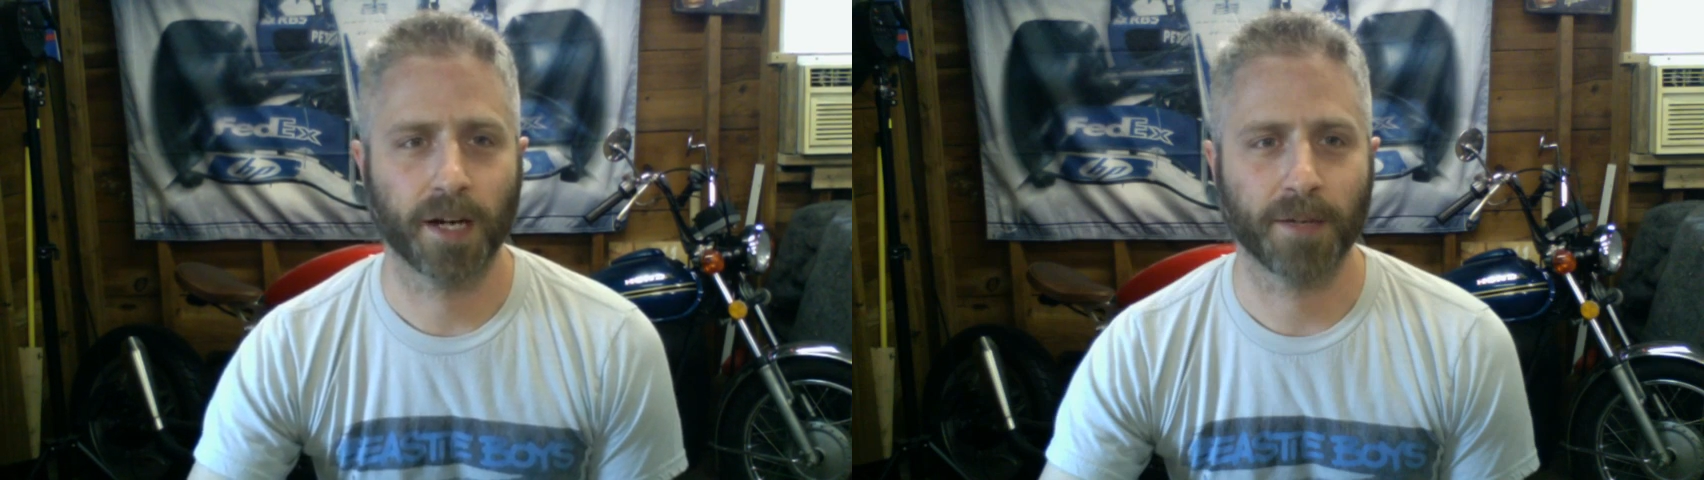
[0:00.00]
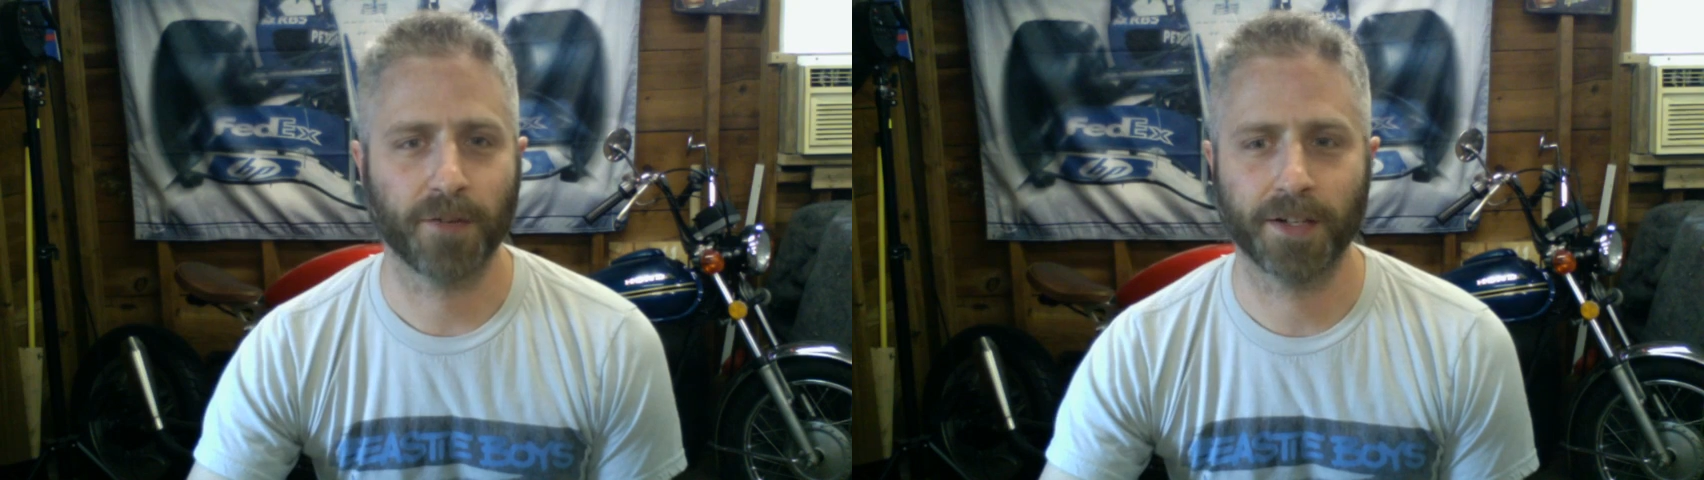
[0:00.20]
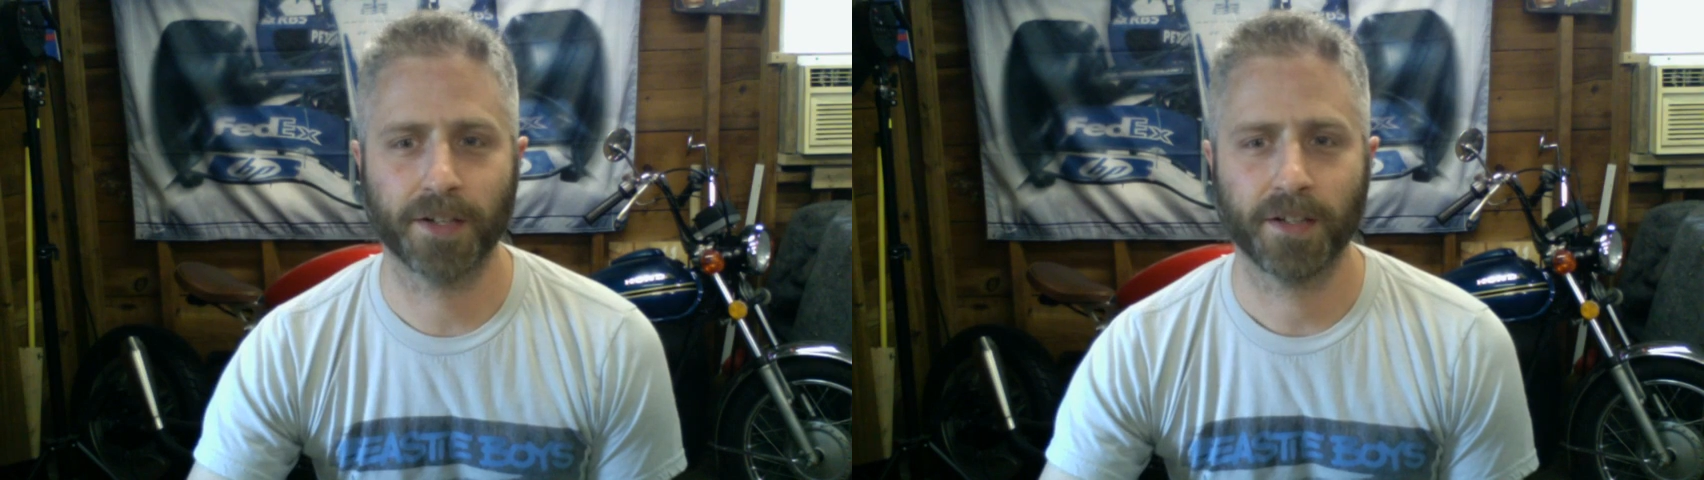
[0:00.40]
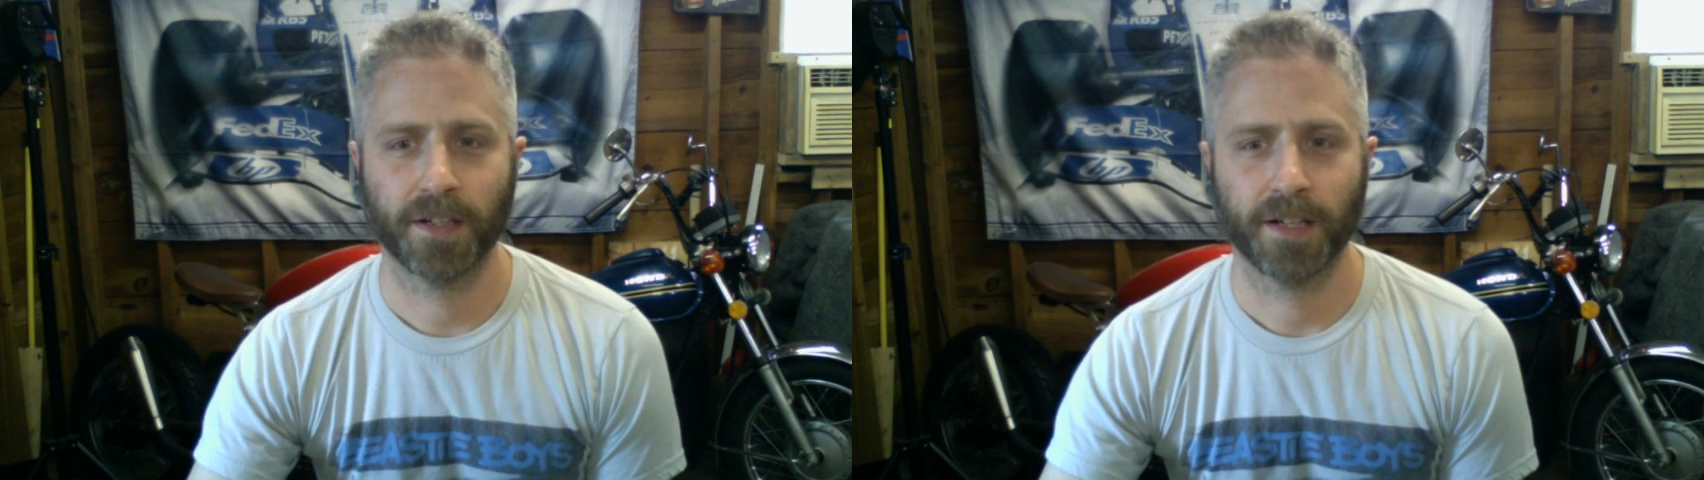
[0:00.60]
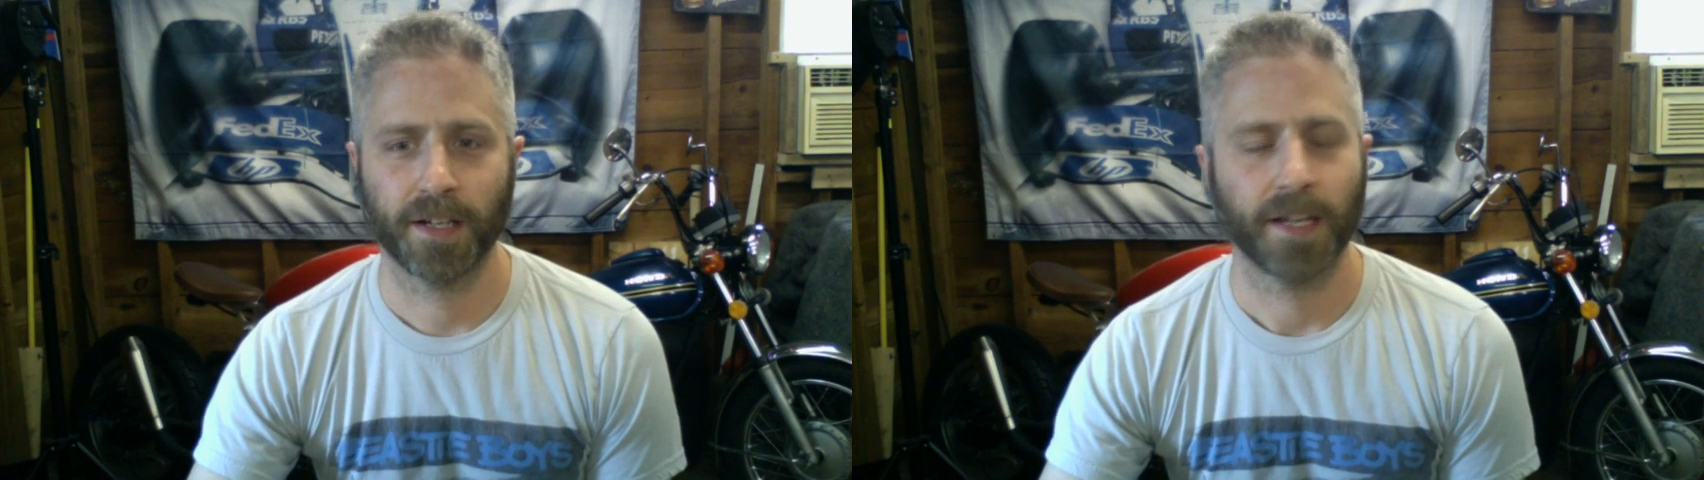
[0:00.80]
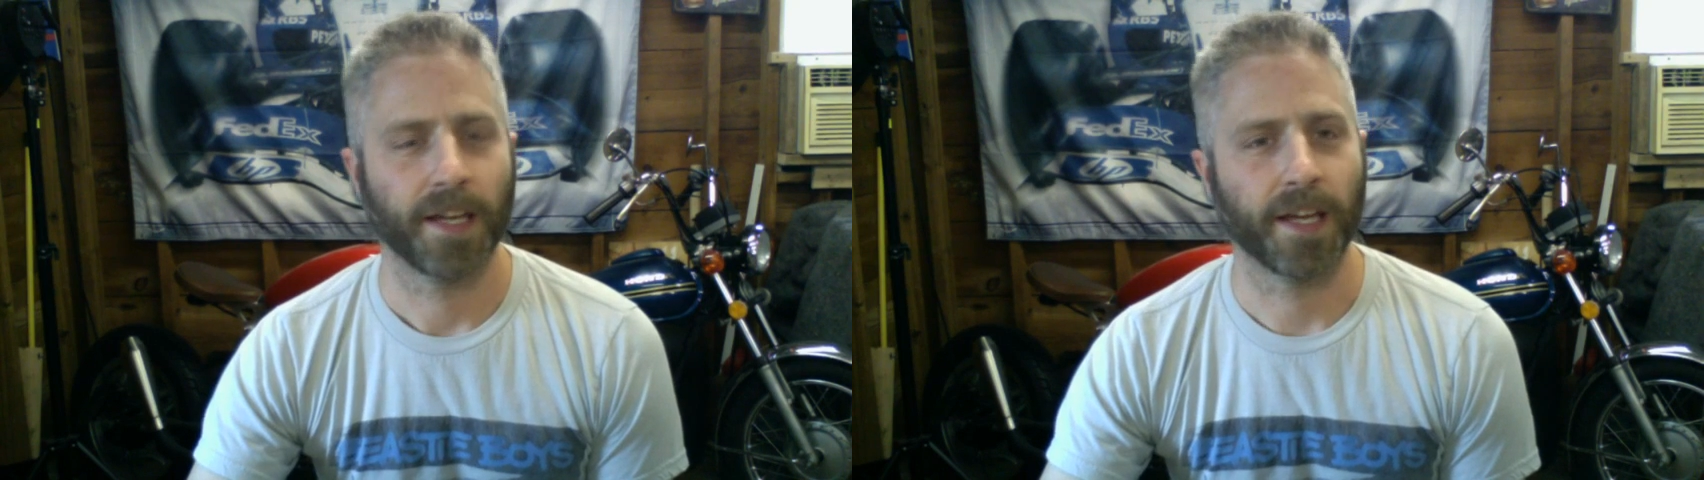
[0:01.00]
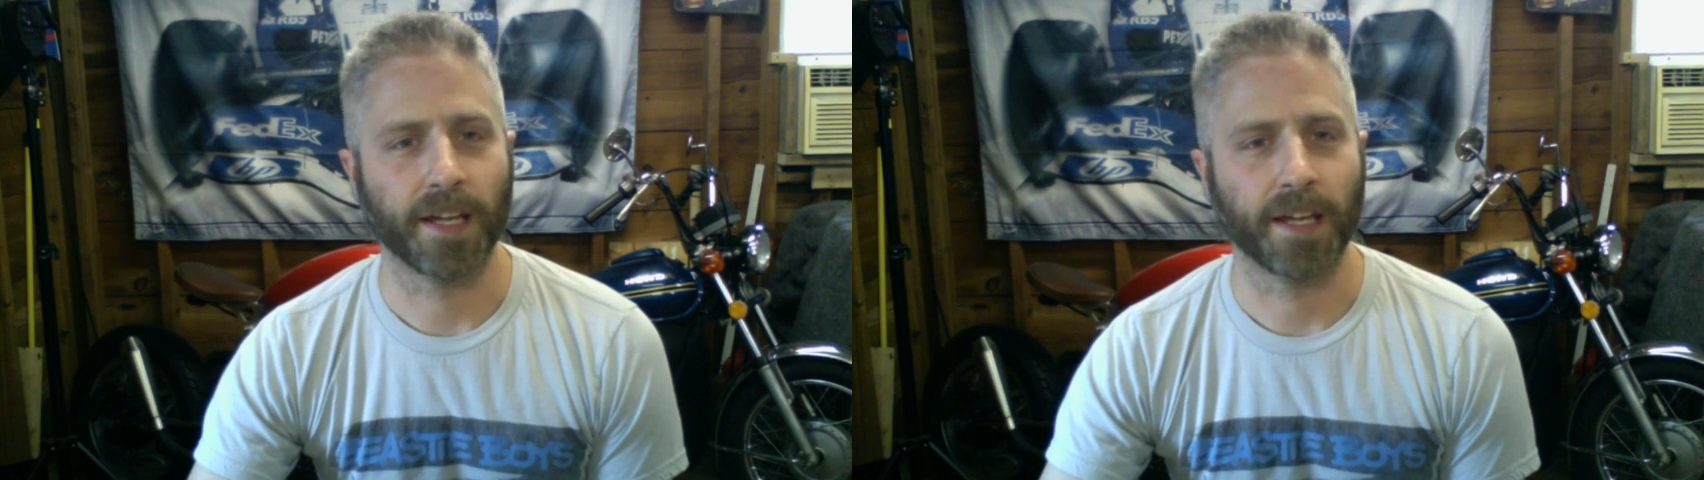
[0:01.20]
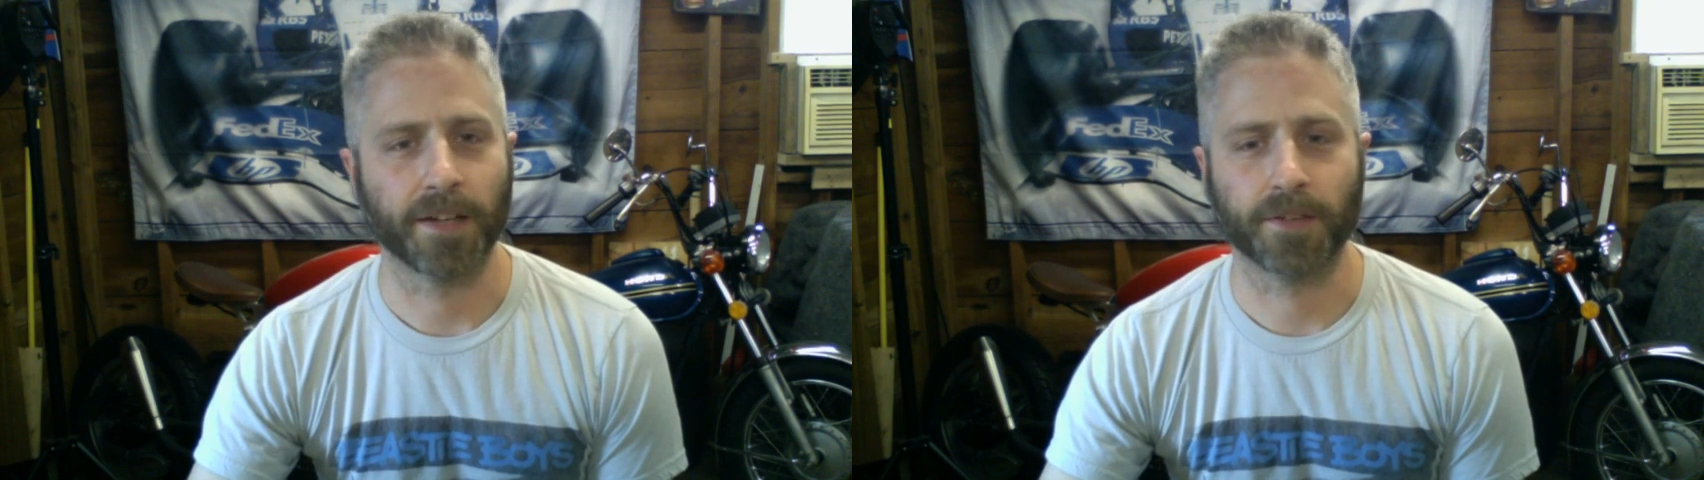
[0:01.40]
fender
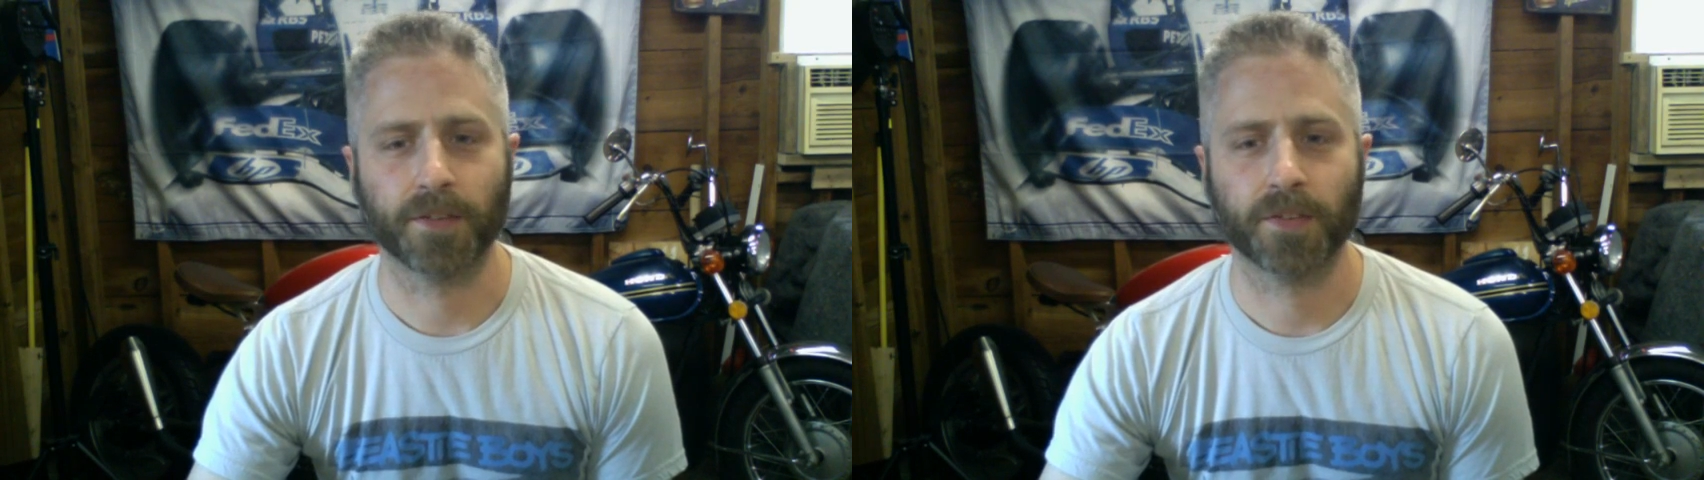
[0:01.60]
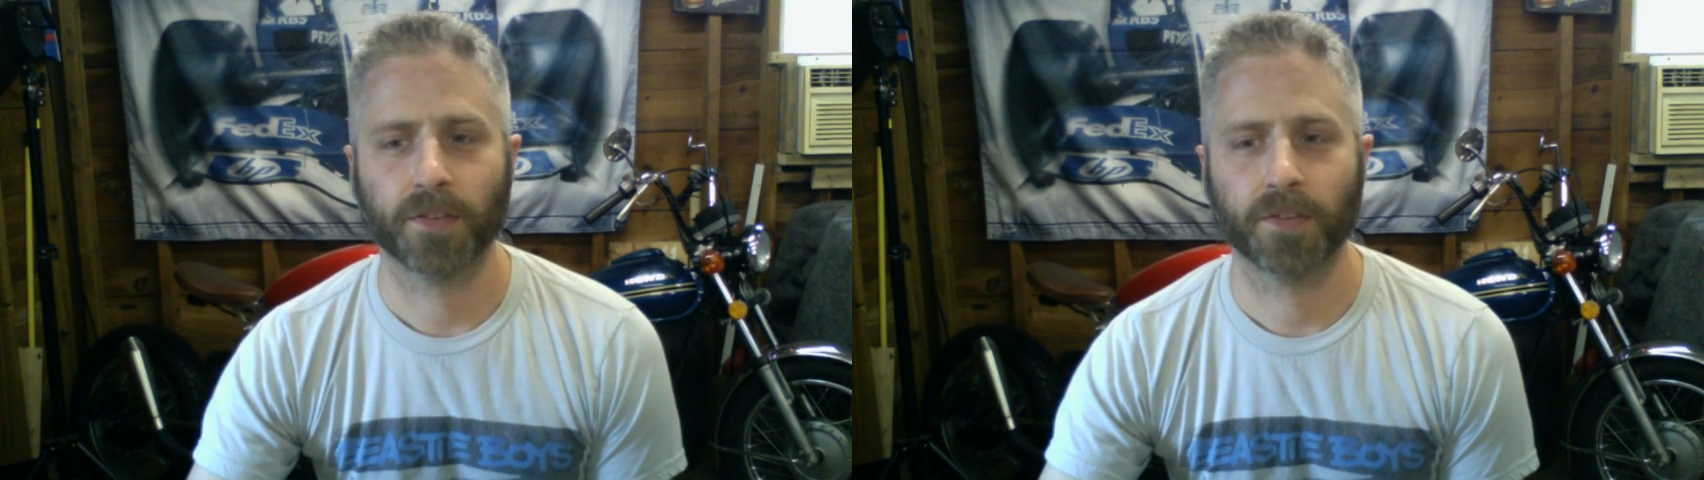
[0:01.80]
and